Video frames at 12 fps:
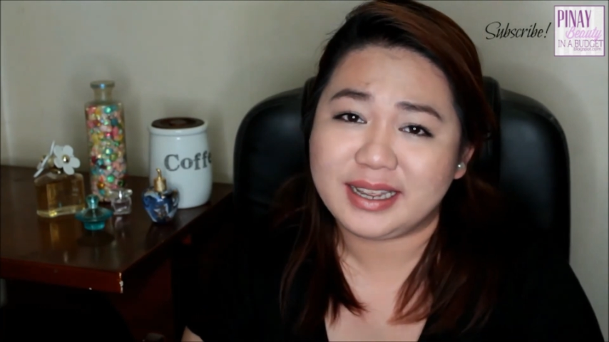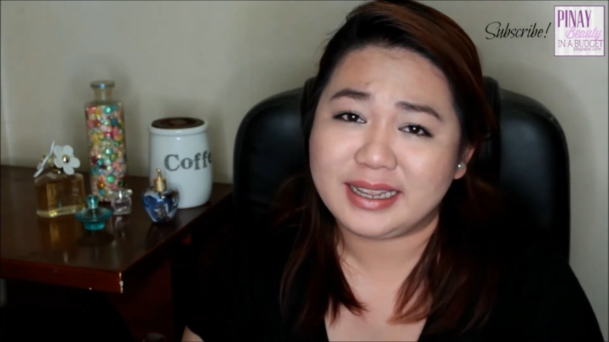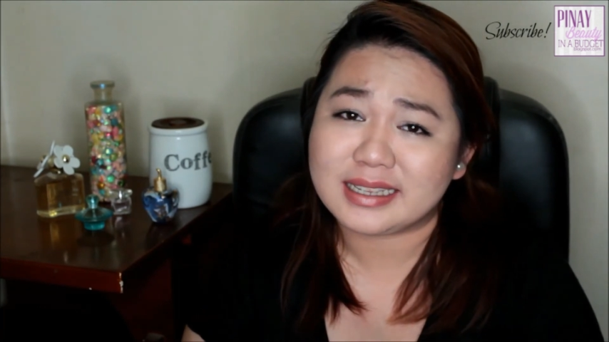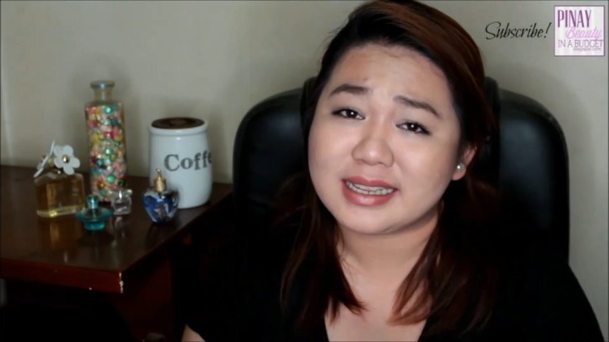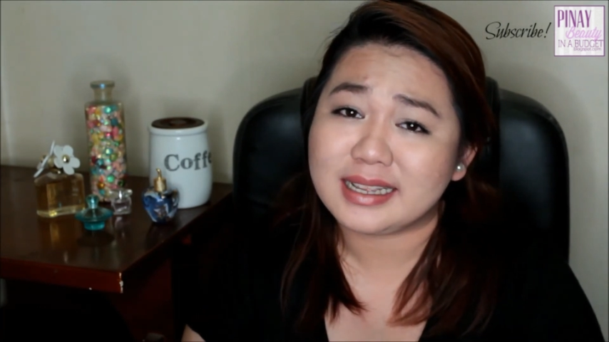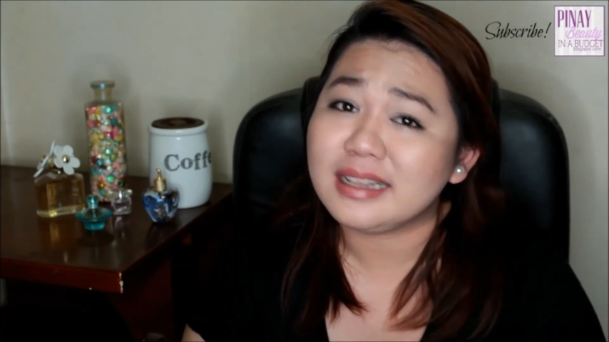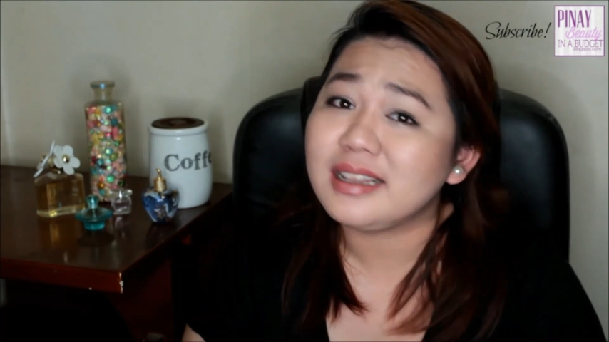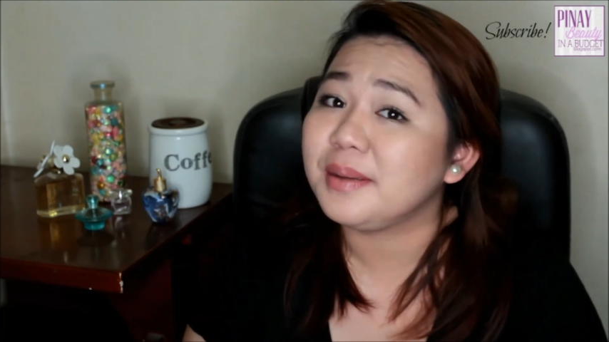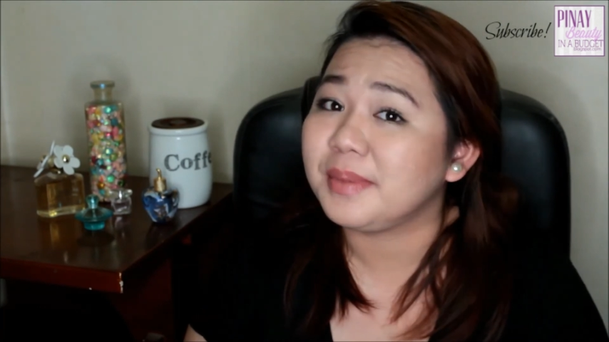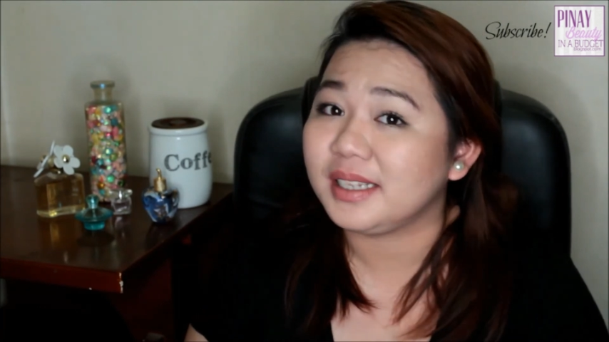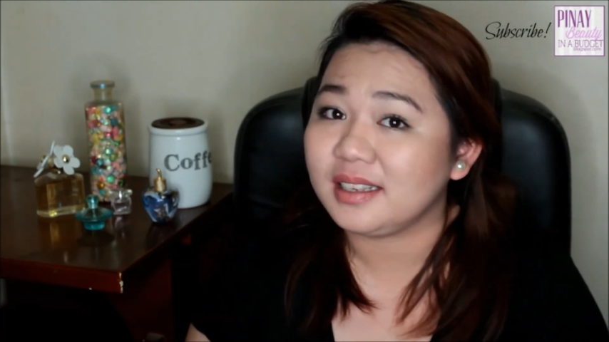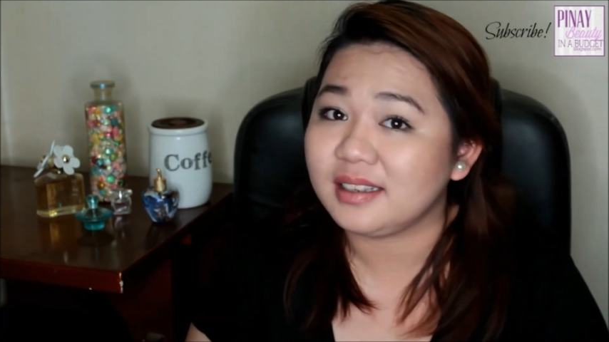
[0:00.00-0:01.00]
it's
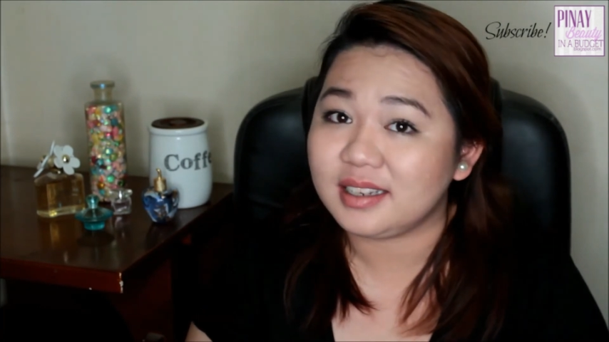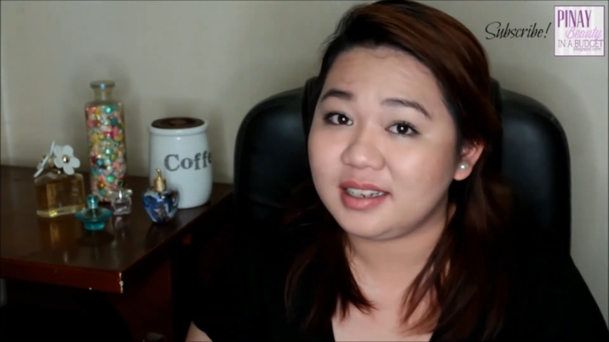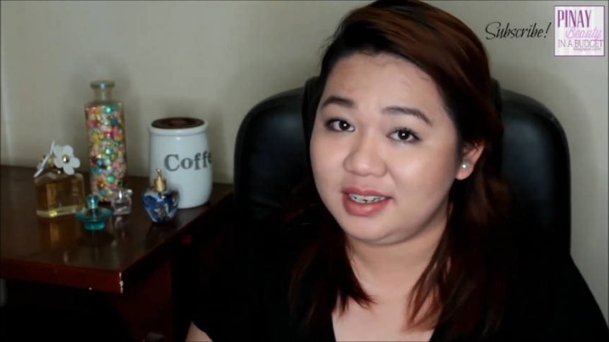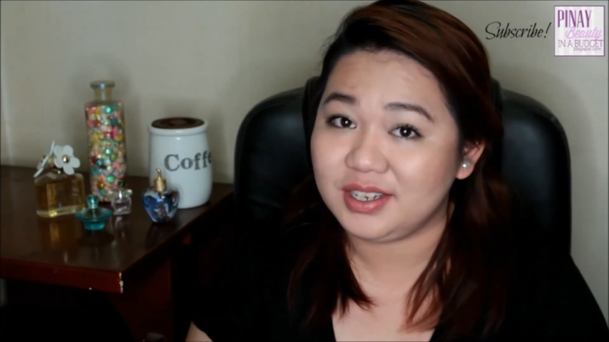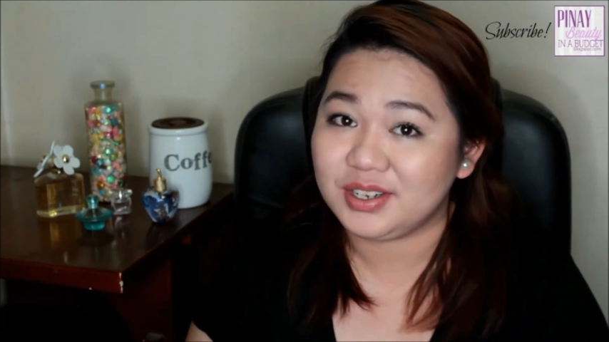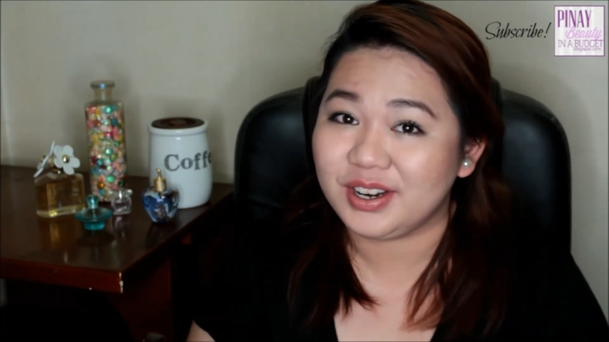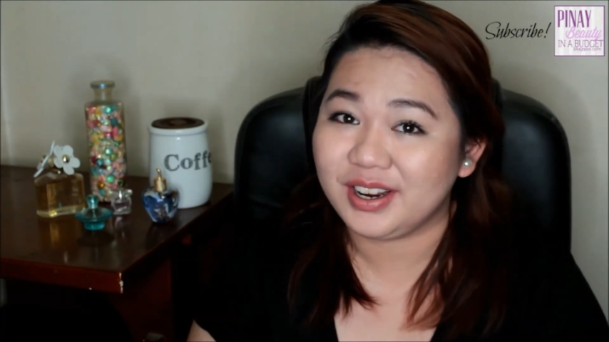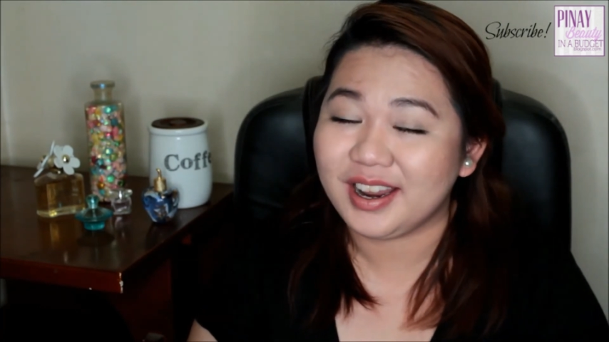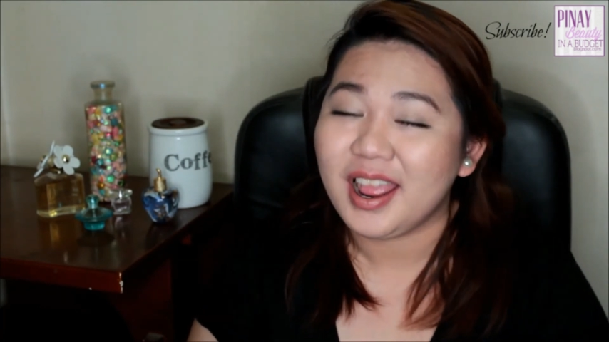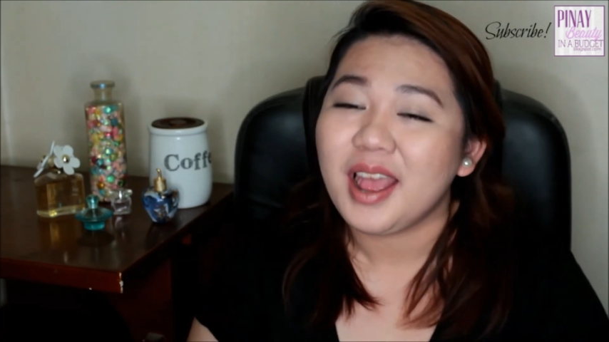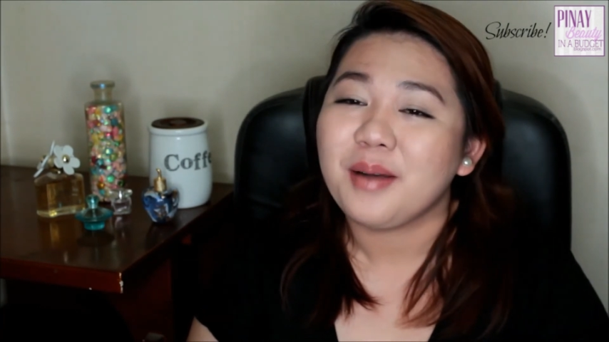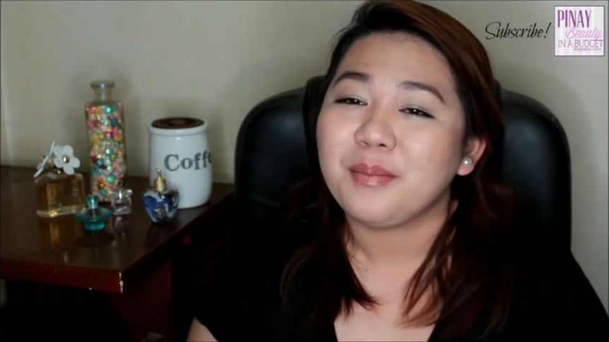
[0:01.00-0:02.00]
limited edition,
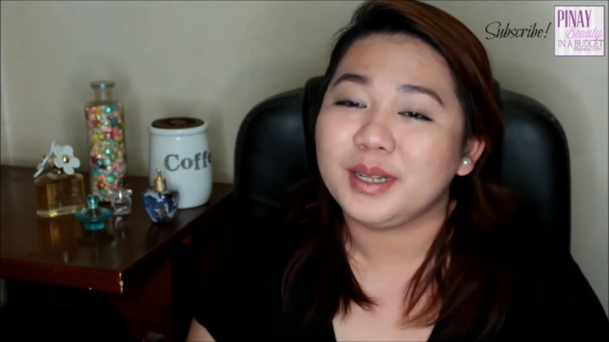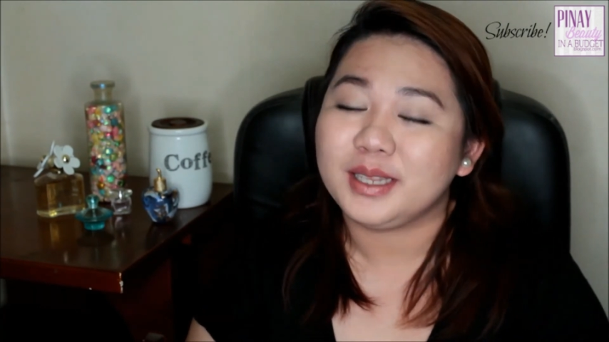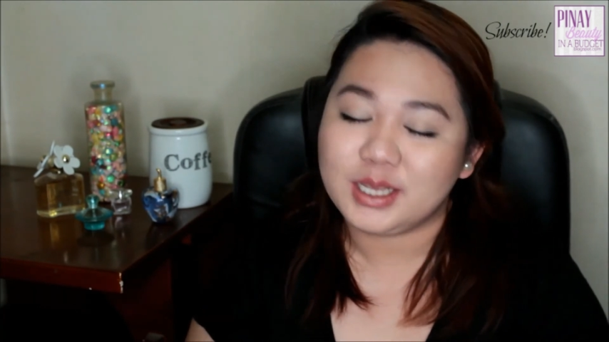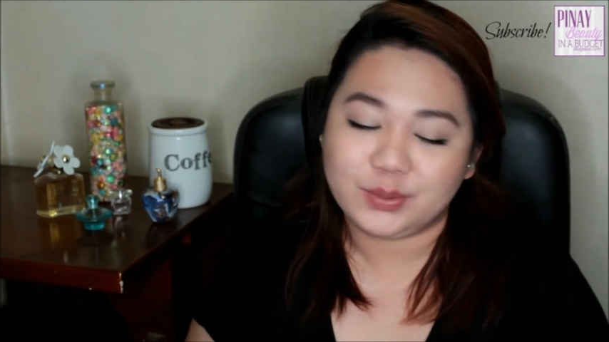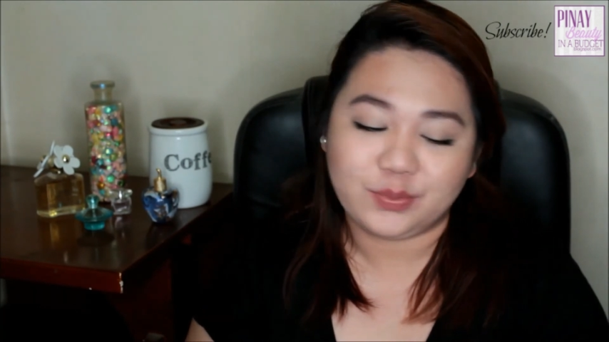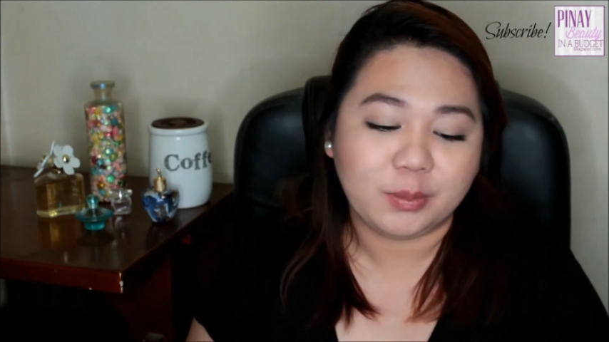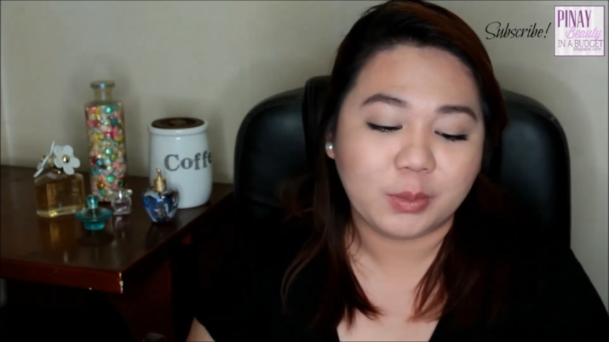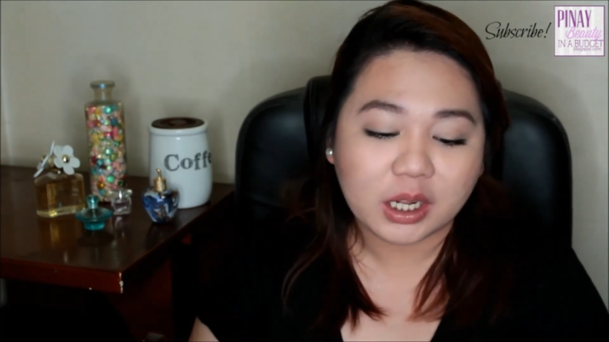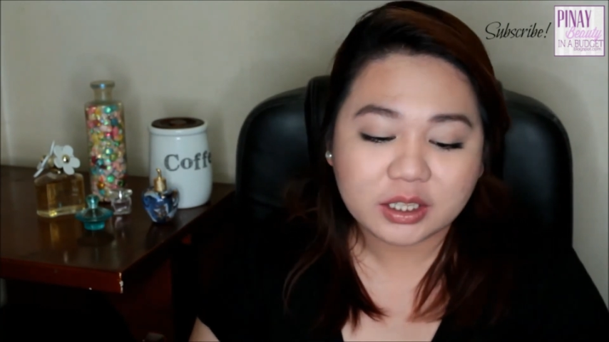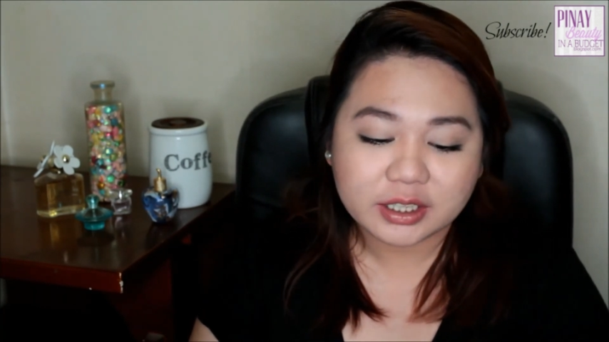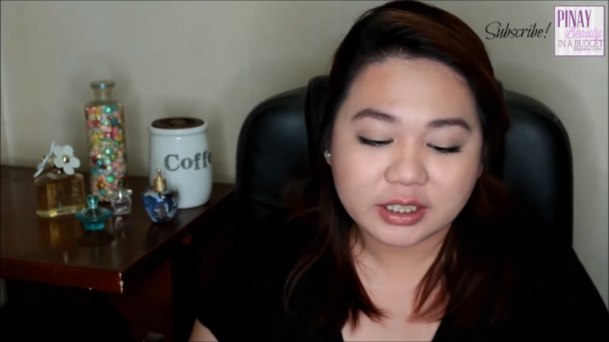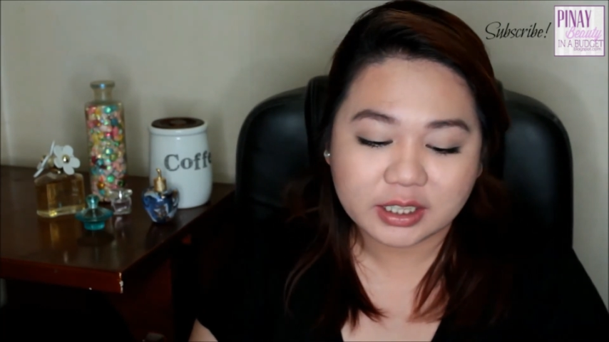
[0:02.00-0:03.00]
but it's from
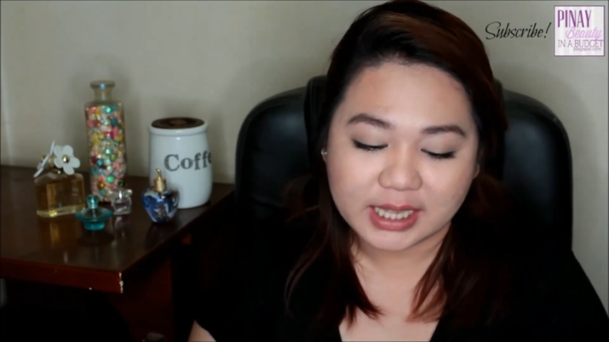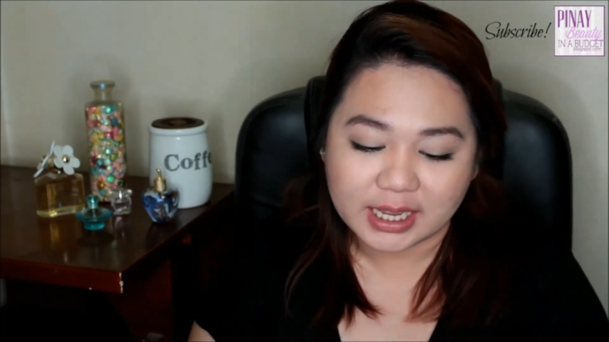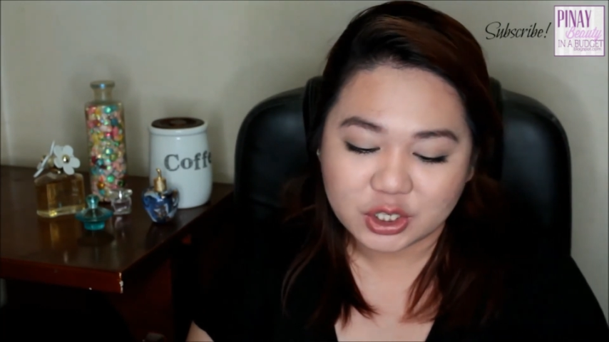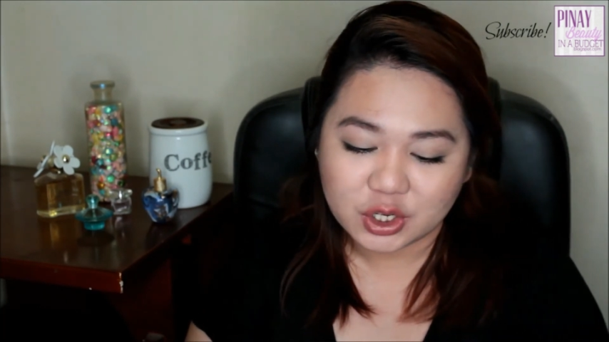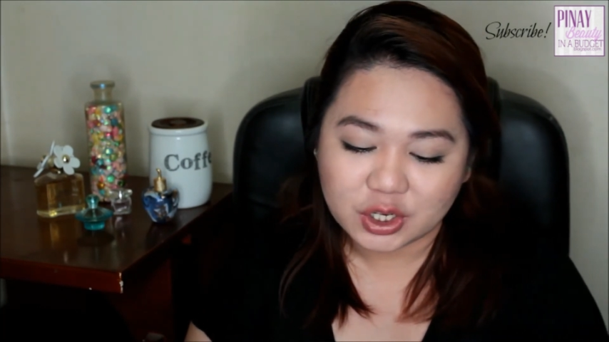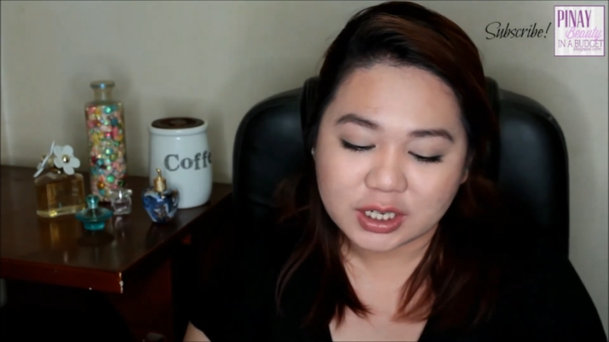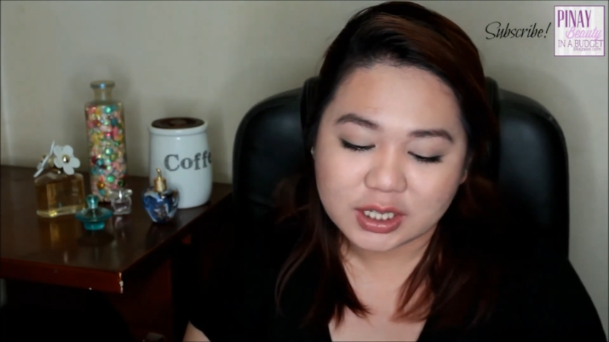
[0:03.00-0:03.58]
Color Collection.